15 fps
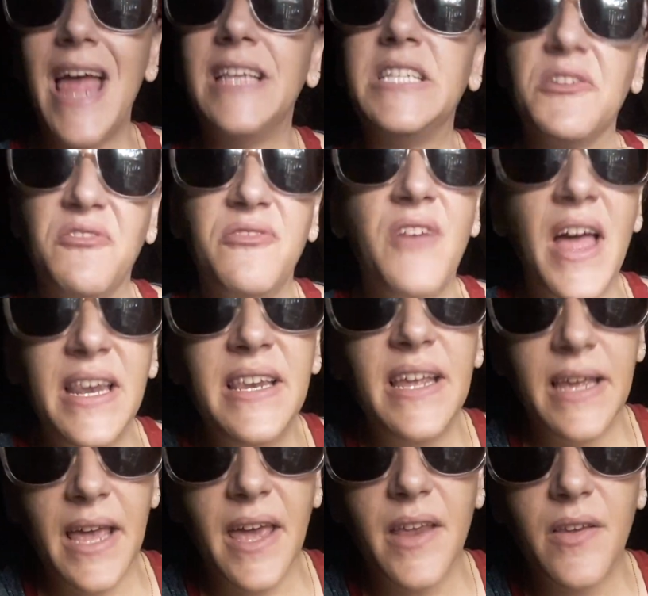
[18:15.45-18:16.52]
And
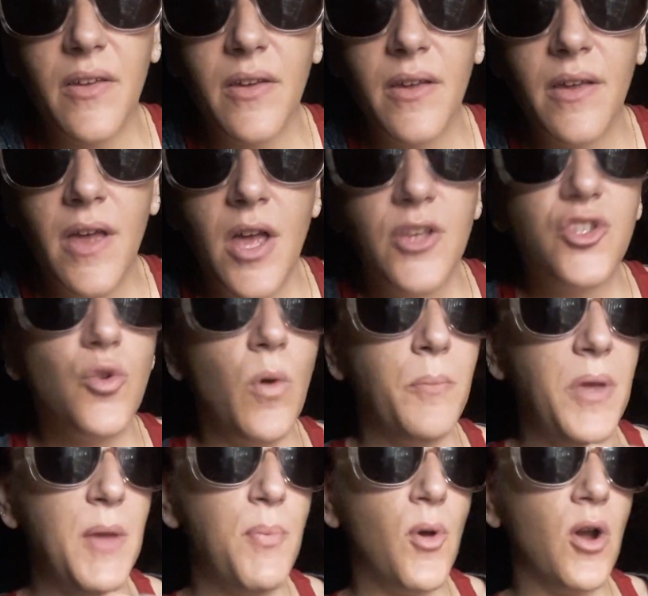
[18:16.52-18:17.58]
defending it. So when
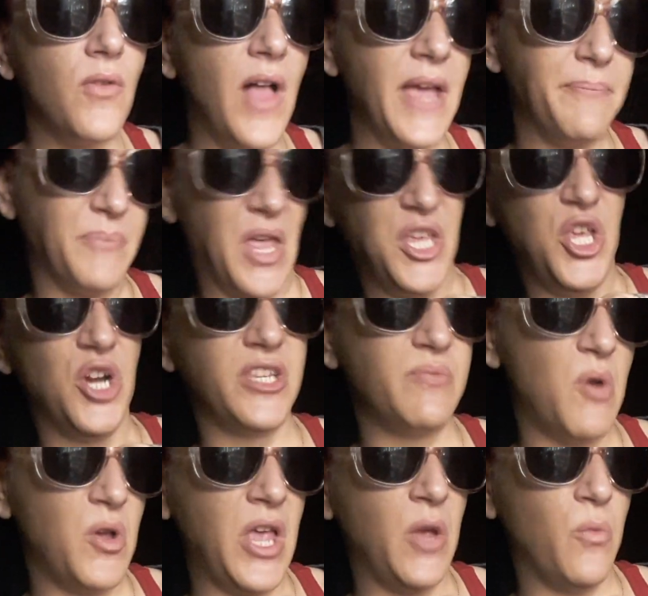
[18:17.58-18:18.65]
people are like, you're
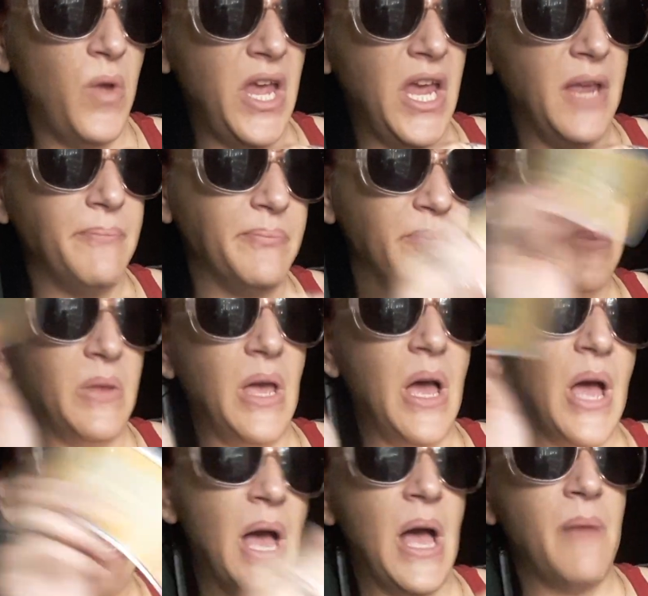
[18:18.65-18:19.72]
smoking weed,
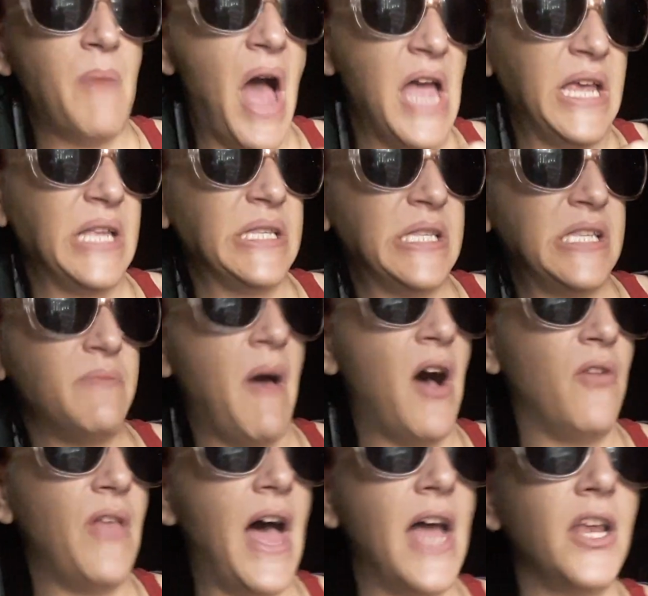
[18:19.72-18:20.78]
I can
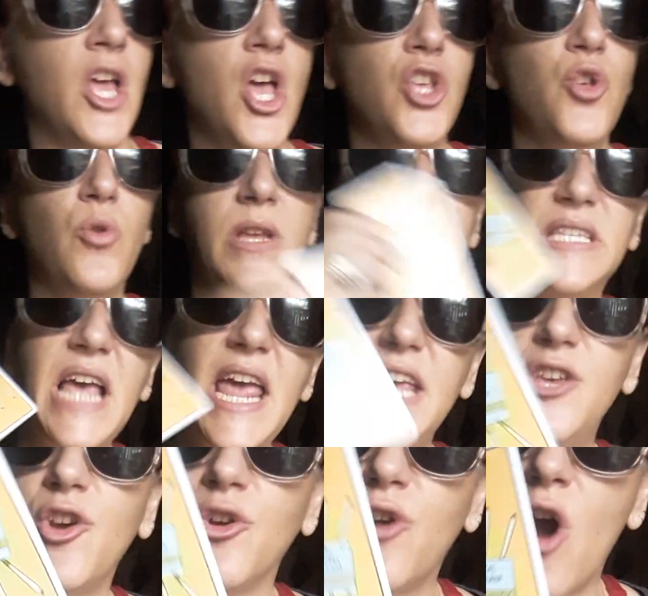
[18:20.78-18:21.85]
smell that. You can
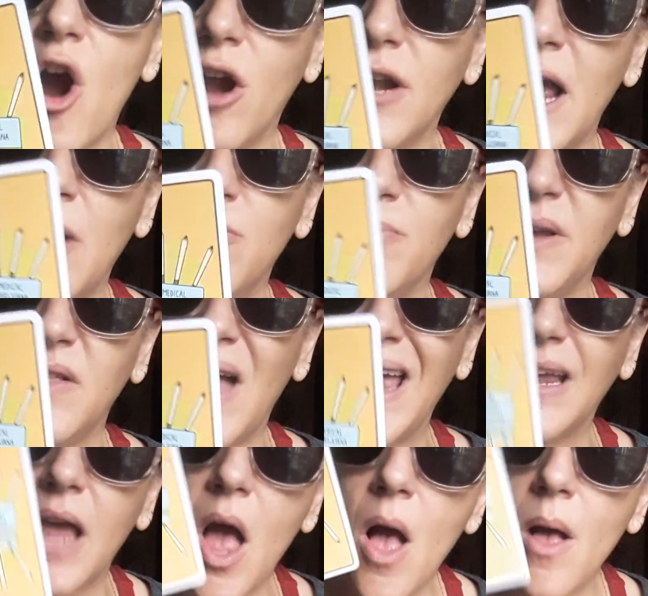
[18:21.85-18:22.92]
take your card out and be
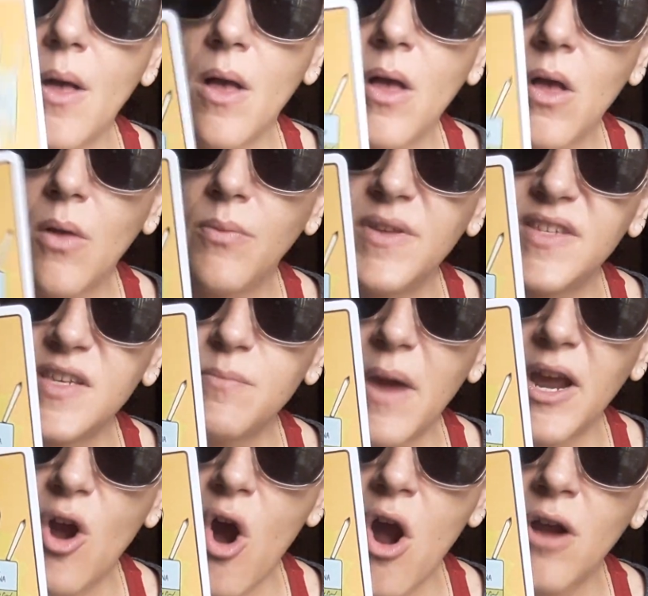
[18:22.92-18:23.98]
like, this is
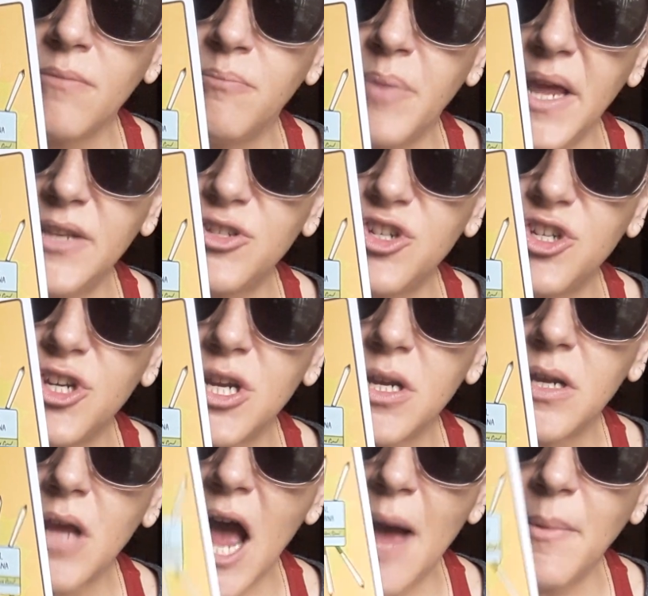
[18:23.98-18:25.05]
my card, bitch.
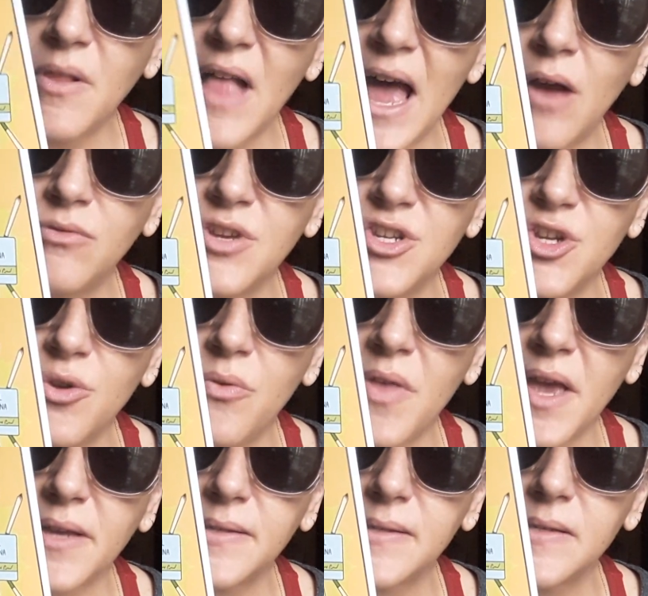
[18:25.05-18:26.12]
I'm allowed to do
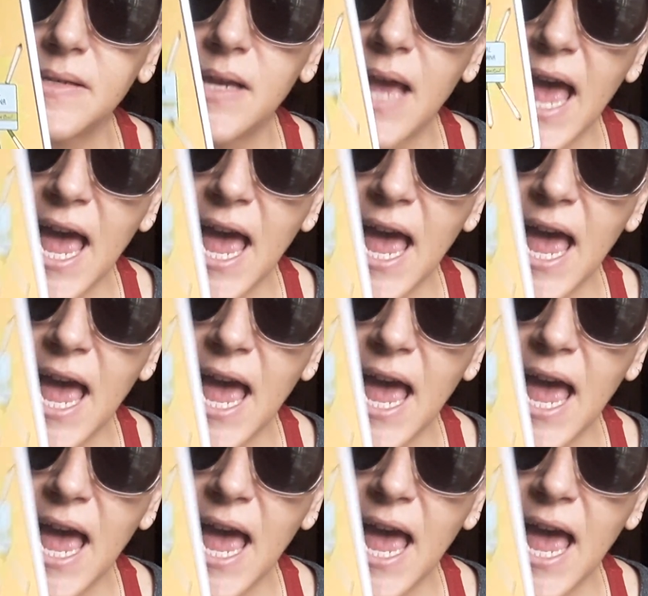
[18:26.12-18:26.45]
this.